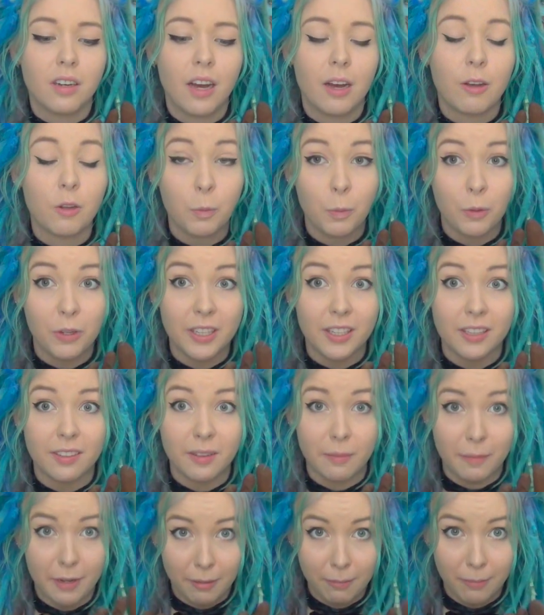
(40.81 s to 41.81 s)
I was born in
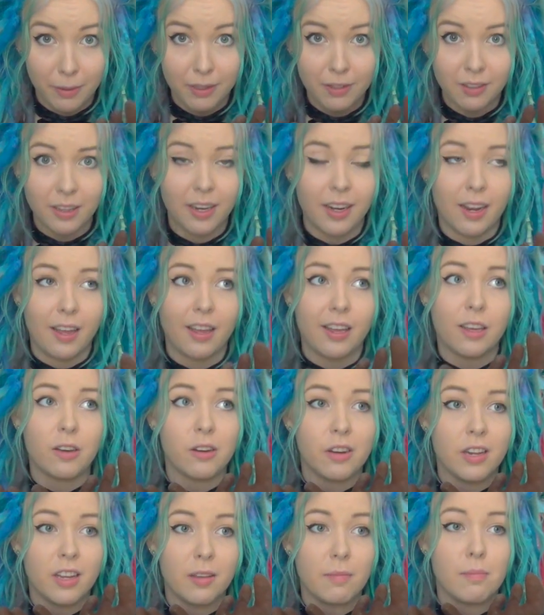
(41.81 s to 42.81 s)
September and I
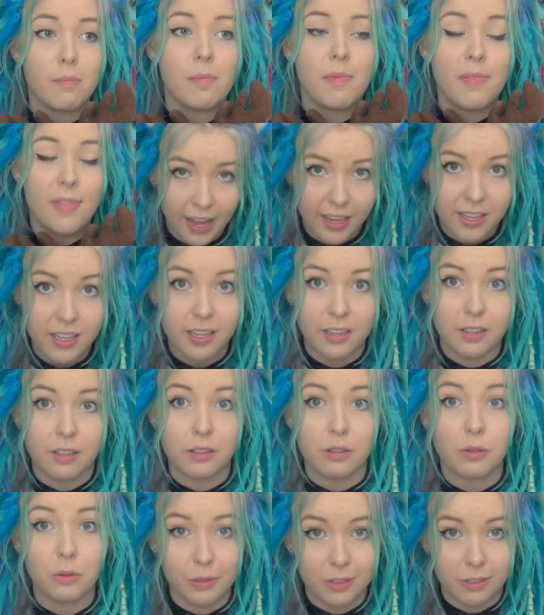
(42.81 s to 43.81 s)
got him that
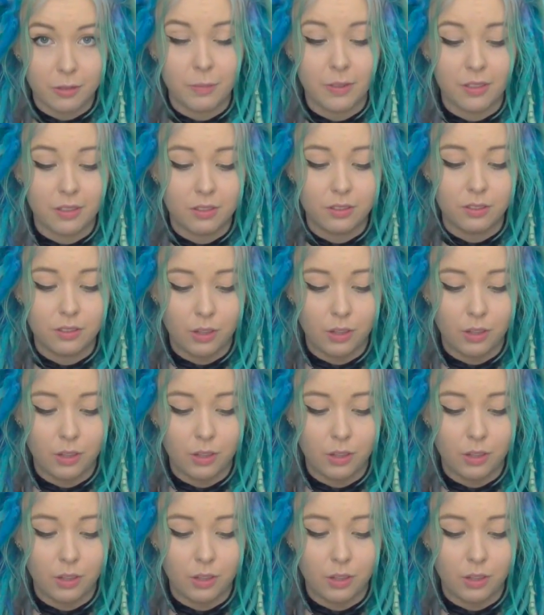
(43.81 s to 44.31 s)
year's Christmas.